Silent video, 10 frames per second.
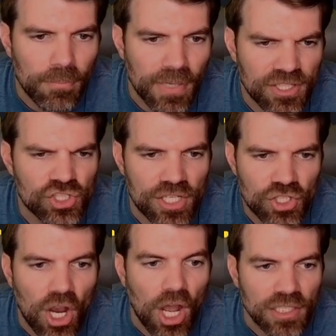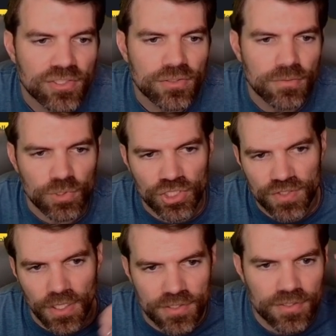exchange costs, which is
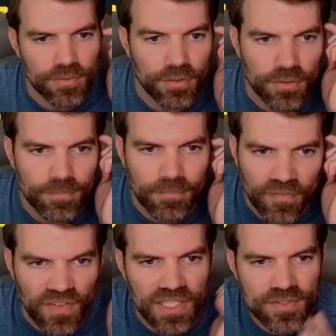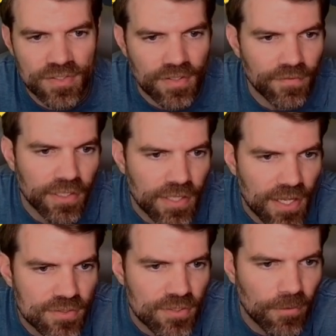nice, fees and stuff like
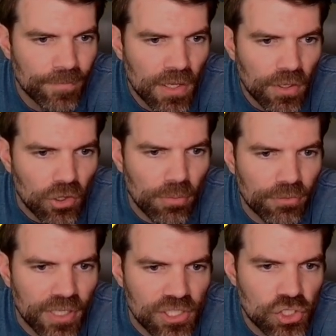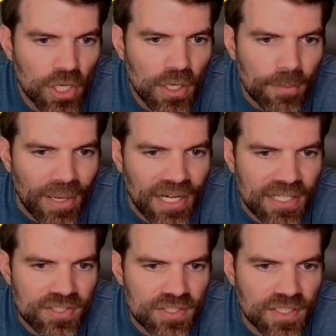that. So global reach,
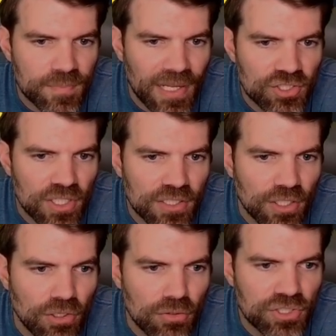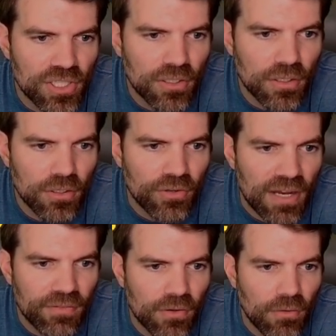Binance's expansion into new
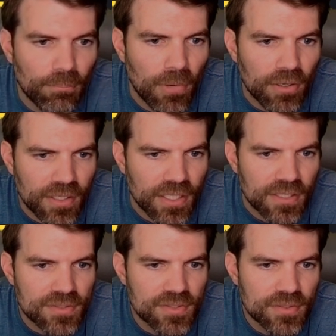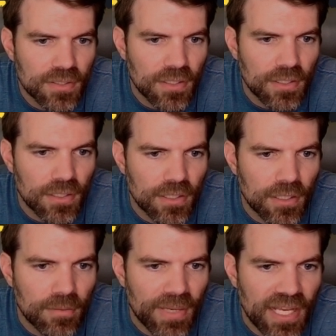geographical markets,
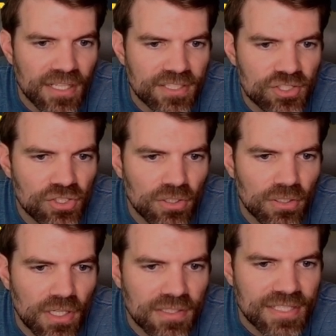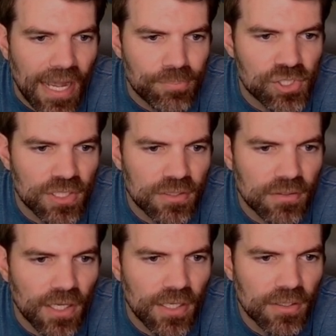and additional adoption.
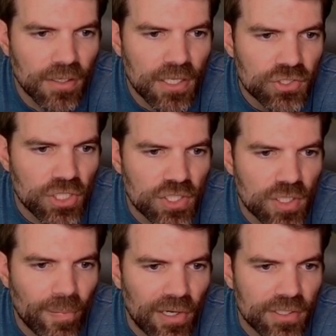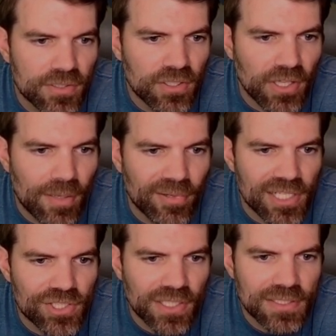Okay. Strategic partners,
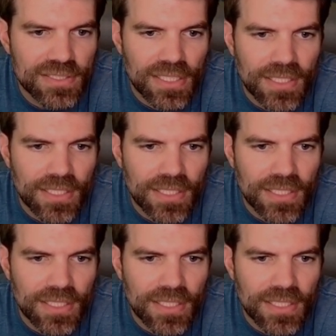collaborations,